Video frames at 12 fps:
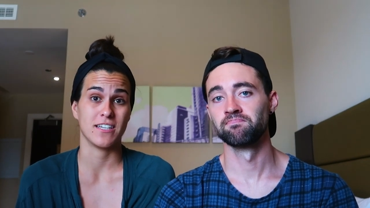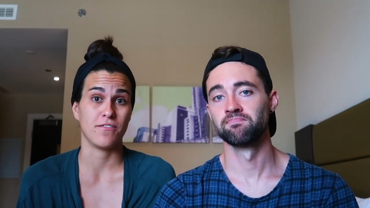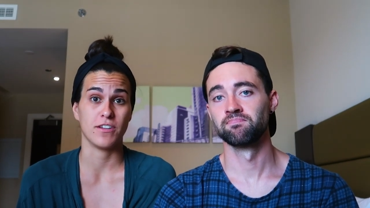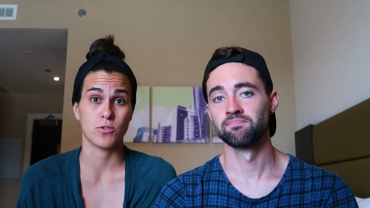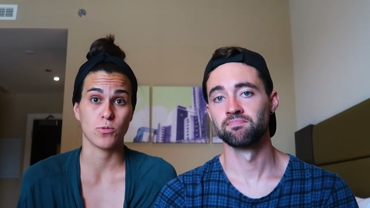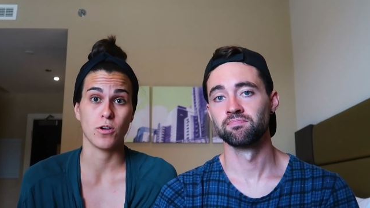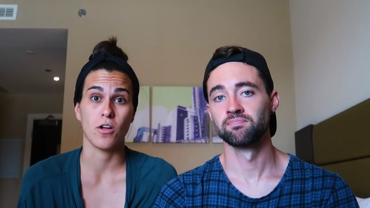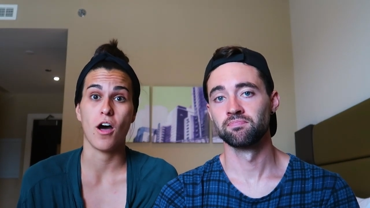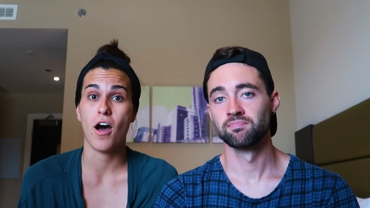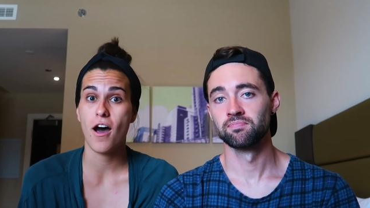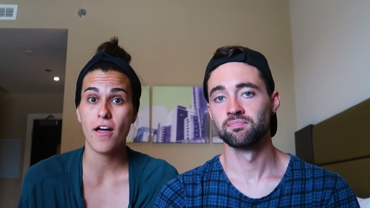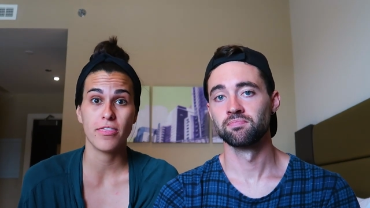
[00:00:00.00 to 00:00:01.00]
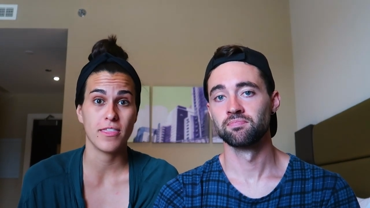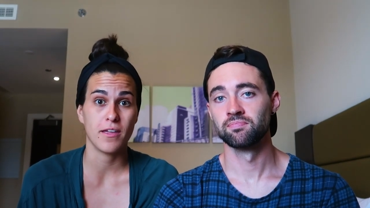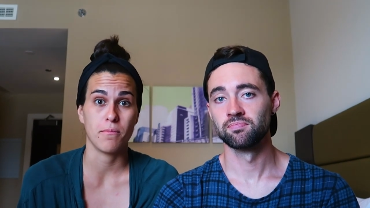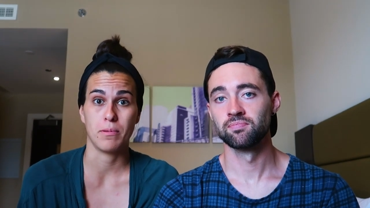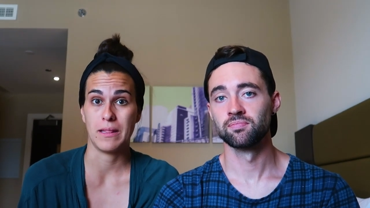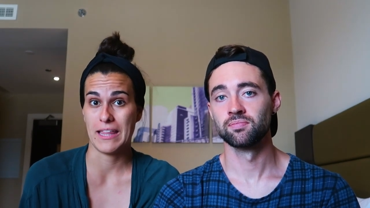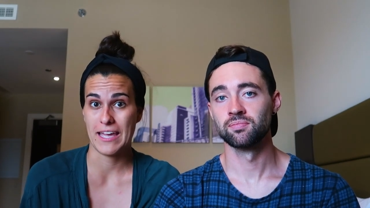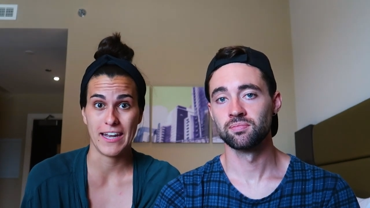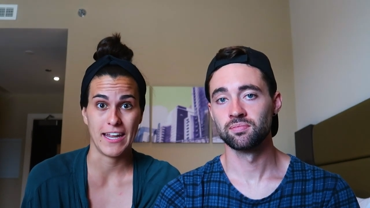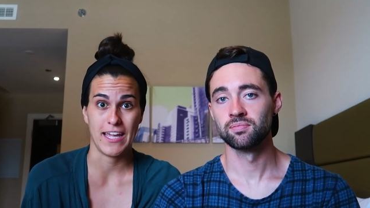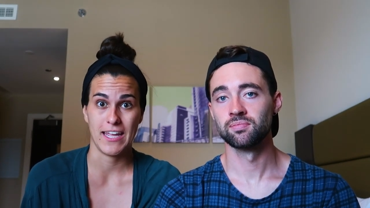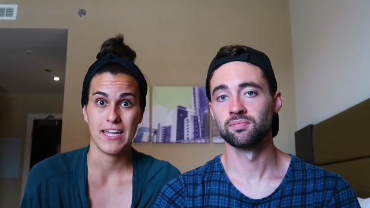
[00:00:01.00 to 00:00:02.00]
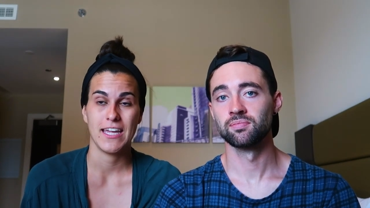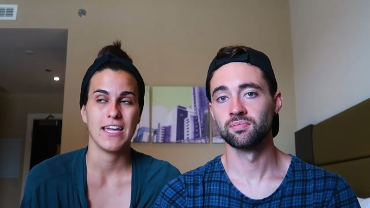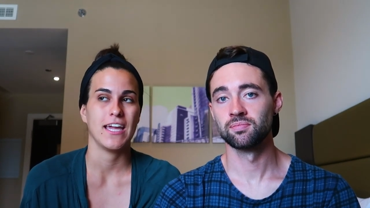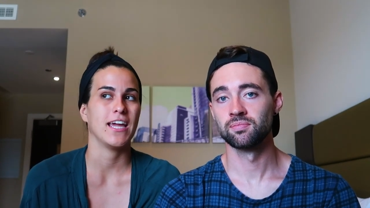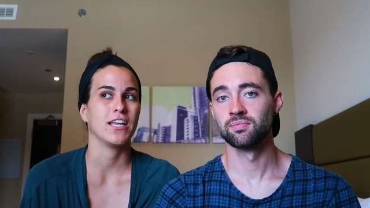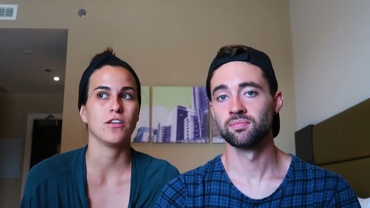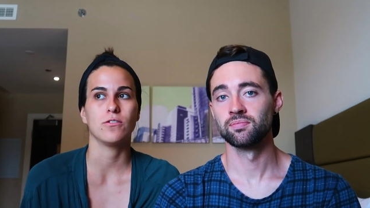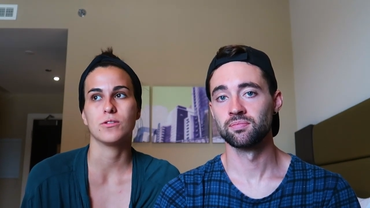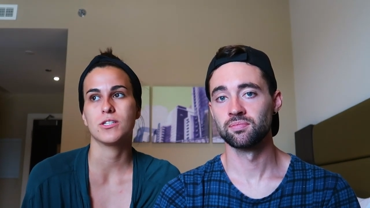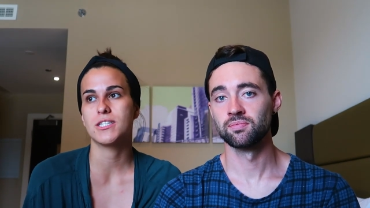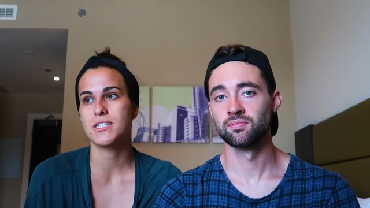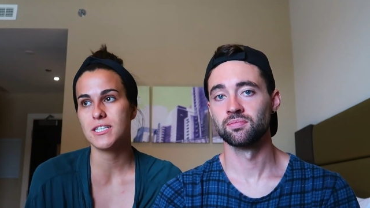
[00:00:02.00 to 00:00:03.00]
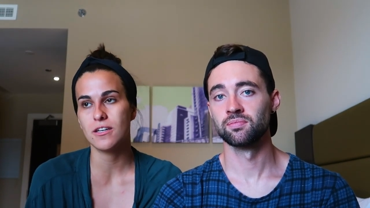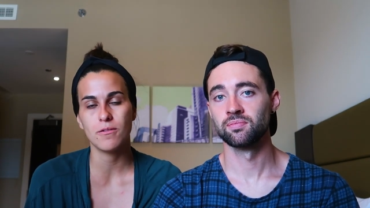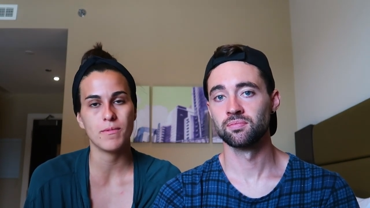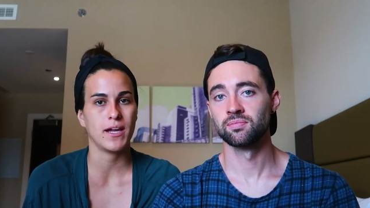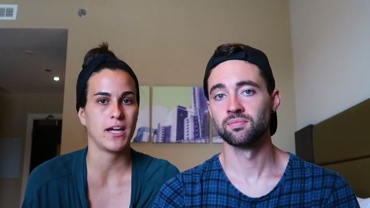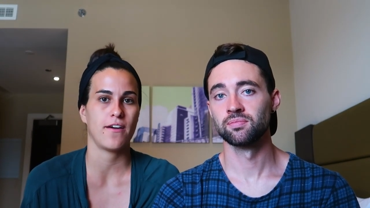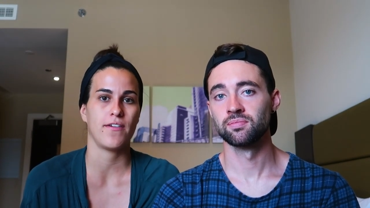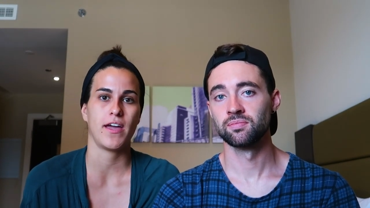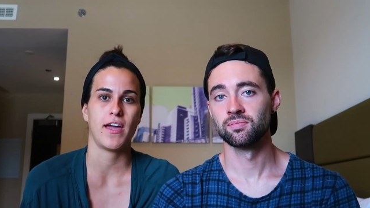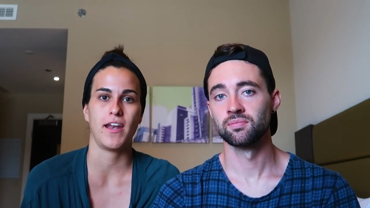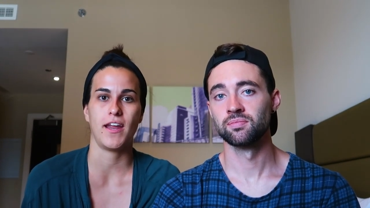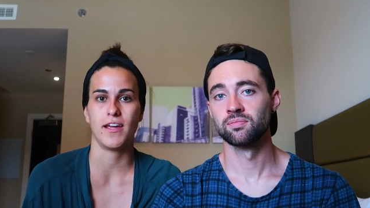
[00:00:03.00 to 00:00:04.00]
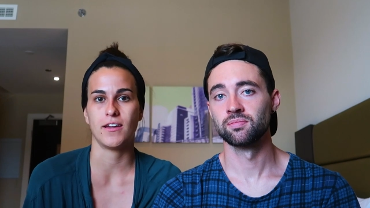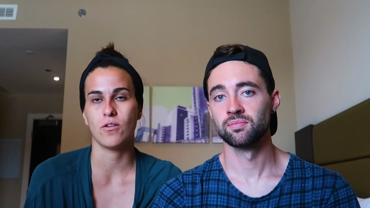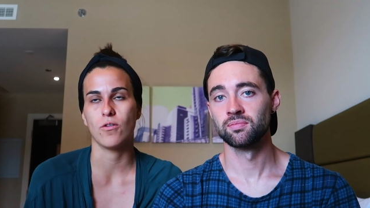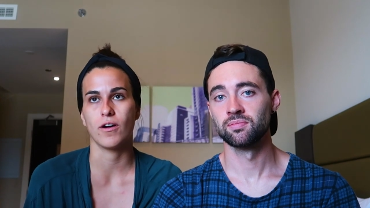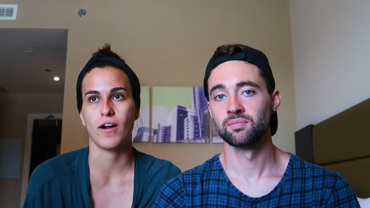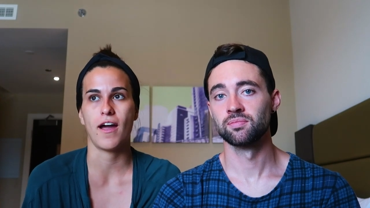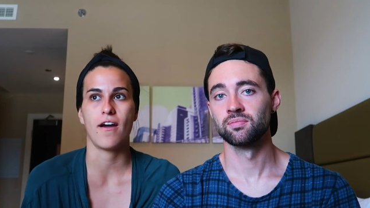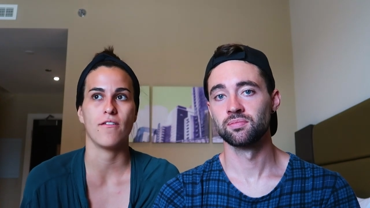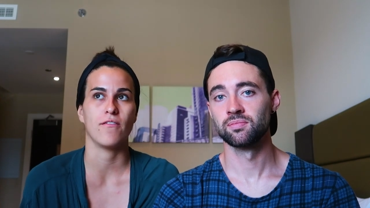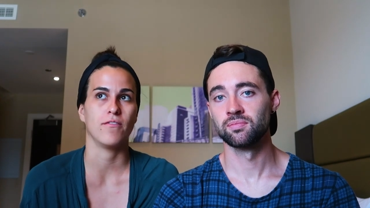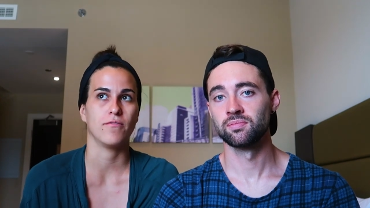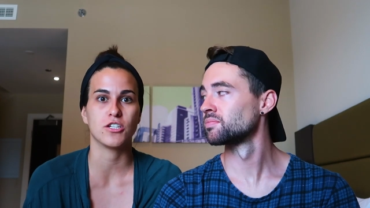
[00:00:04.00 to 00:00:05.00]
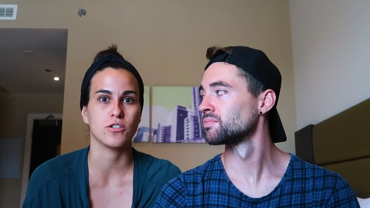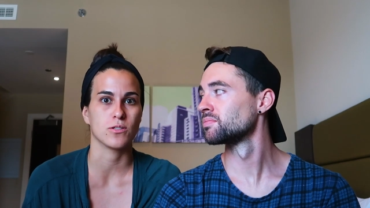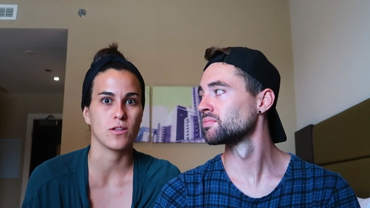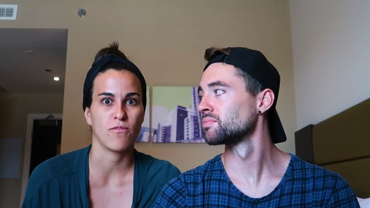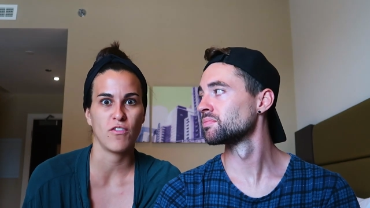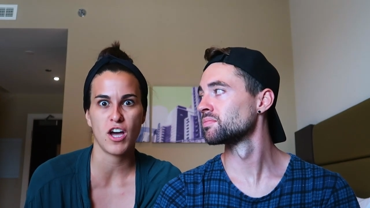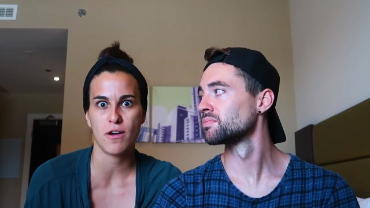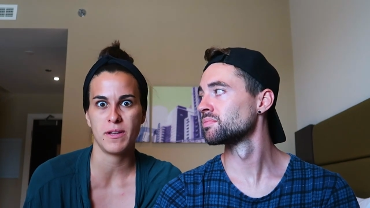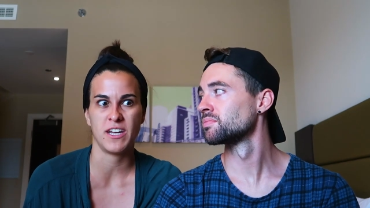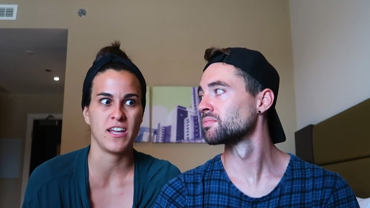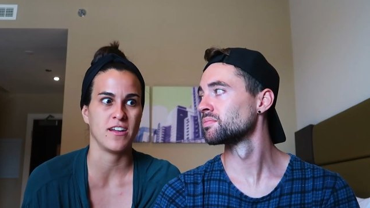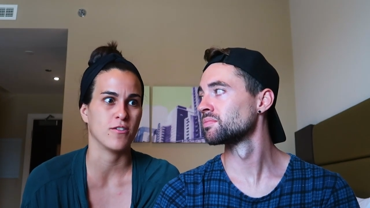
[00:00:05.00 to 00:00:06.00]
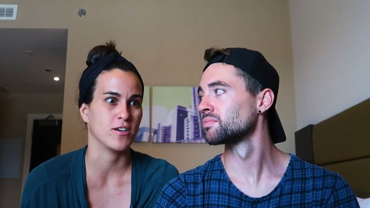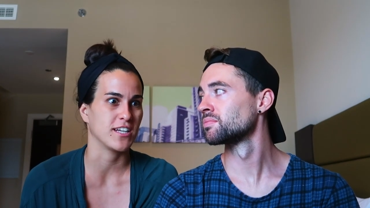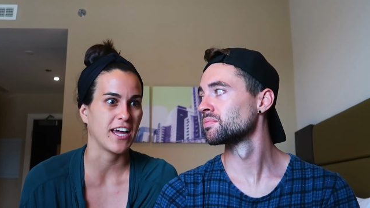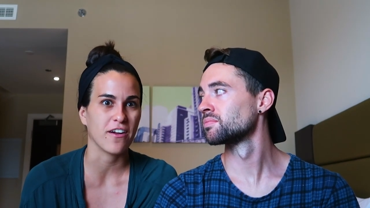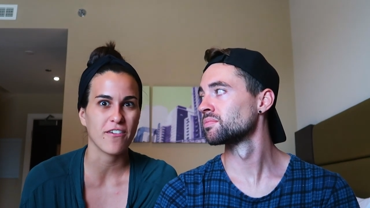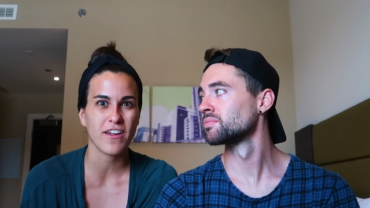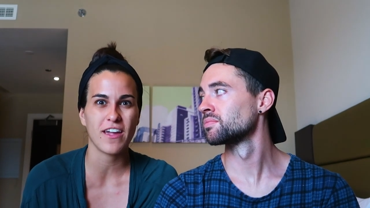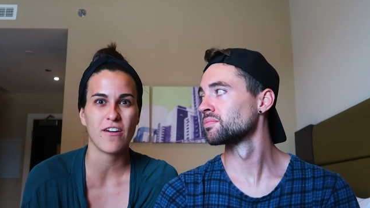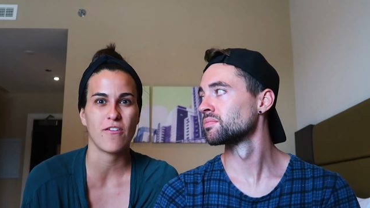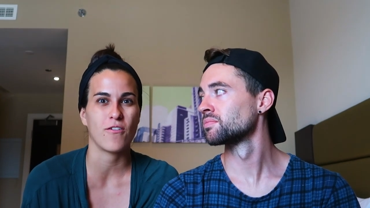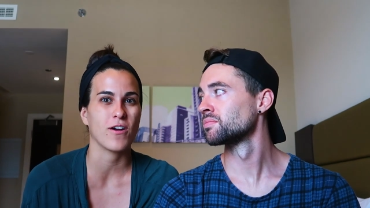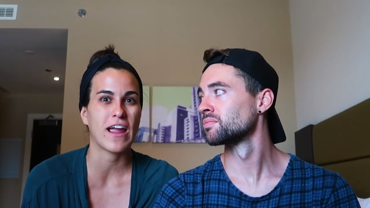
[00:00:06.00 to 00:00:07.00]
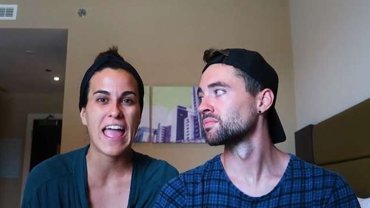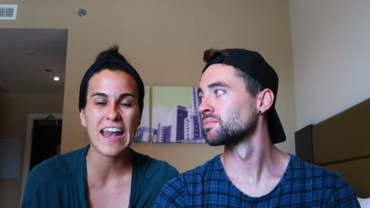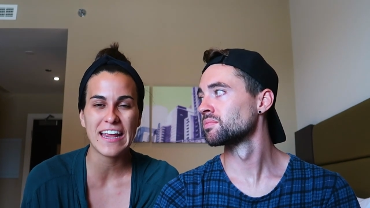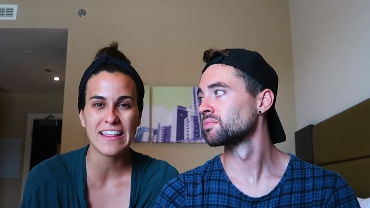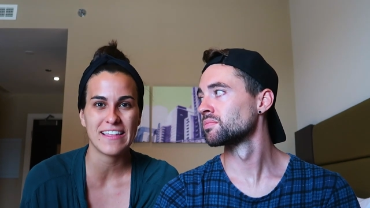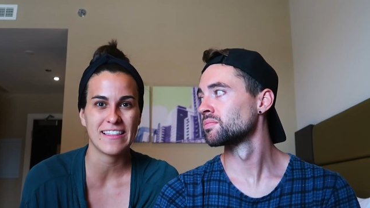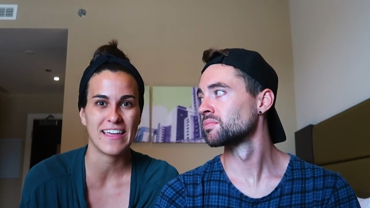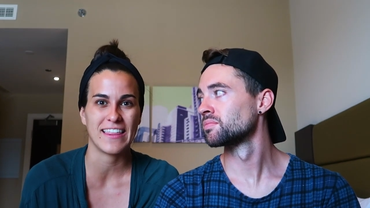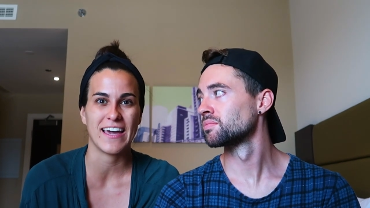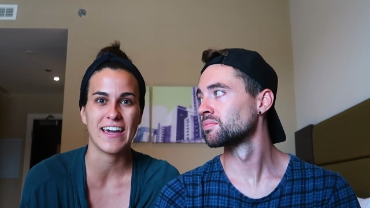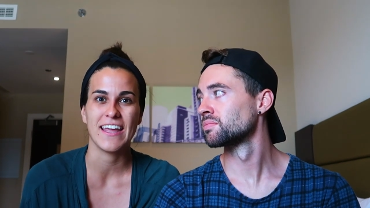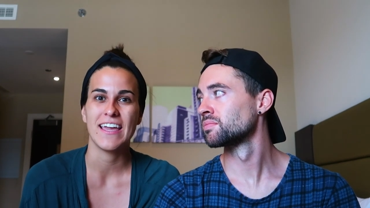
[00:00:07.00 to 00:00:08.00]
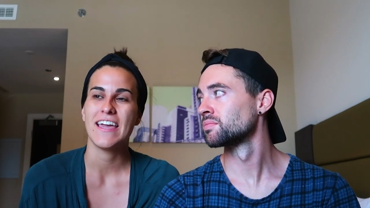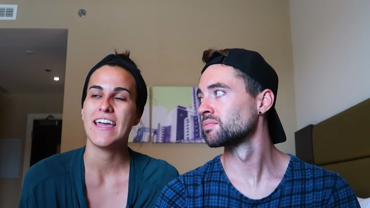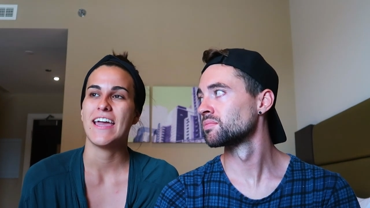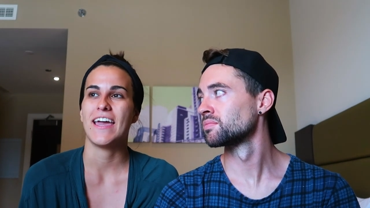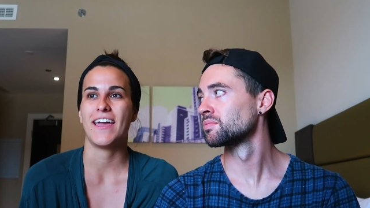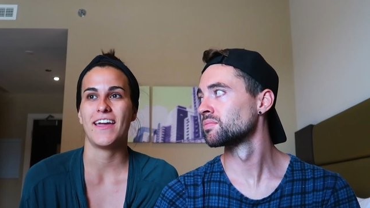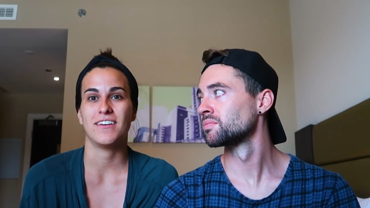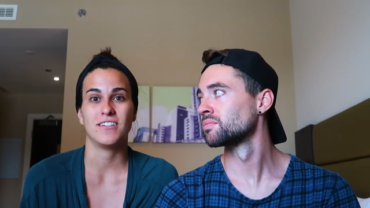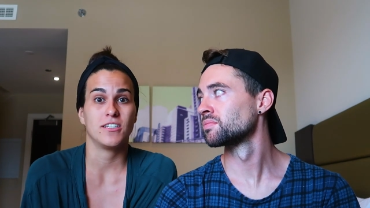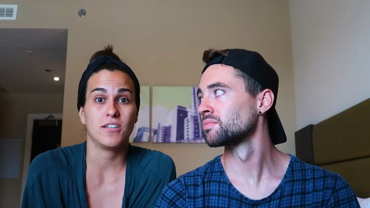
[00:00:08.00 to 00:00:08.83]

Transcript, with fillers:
Speaker 1: individual on the planet and you still might have a headache or have issues with vomiting or diarrhea or anything like that and